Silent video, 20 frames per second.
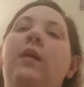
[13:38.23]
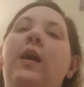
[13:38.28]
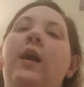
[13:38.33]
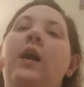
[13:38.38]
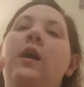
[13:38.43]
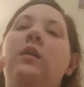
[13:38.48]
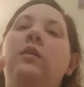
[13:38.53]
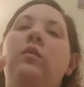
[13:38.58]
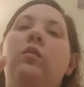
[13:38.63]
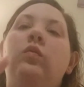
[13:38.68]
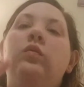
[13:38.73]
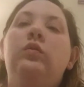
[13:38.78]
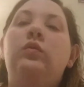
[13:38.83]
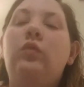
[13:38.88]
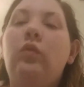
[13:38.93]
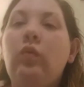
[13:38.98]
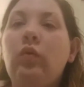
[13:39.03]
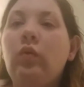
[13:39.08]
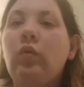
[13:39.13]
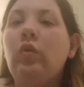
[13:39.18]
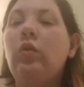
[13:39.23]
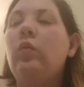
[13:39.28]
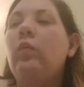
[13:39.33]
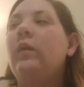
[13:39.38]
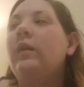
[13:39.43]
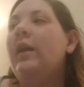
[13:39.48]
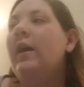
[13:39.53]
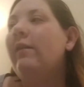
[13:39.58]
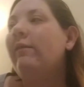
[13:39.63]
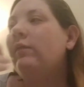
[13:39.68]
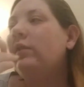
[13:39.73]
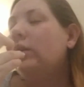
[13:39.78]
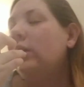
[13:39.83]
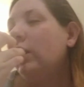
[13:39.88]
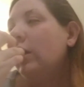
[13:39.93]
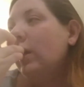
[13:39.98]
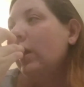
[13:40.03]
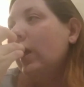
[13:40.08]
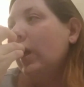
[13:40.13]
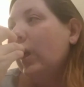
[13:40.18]
at school,
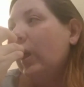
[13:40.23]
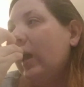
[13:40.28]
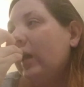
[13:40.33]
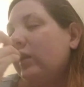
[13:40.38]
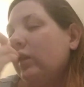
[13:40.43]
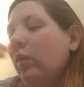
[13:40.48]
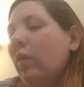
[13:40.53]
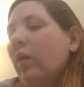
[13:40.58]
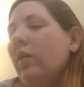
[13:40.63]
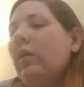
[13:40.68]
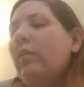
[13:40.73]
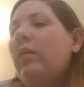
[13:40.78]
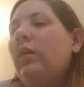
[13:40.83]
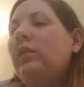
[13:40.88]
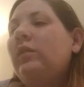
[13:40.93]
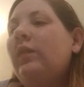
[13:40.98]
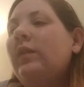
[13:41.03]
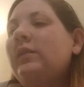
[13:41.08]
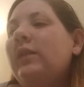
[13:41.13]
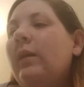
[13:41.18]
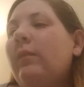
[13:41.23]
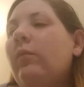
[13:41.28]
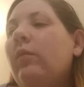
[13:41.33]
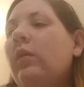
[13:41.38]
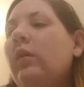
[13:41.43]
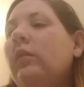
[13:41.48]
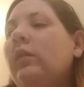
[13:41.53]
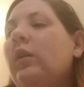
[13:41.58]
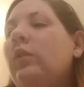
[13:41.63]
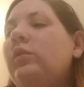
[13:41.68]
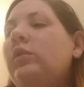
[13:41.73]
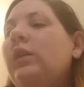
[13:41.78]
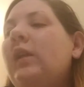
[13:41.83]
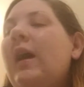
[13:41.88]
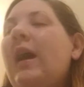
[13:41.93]
whatever, like the water bottles, for example, and lotion.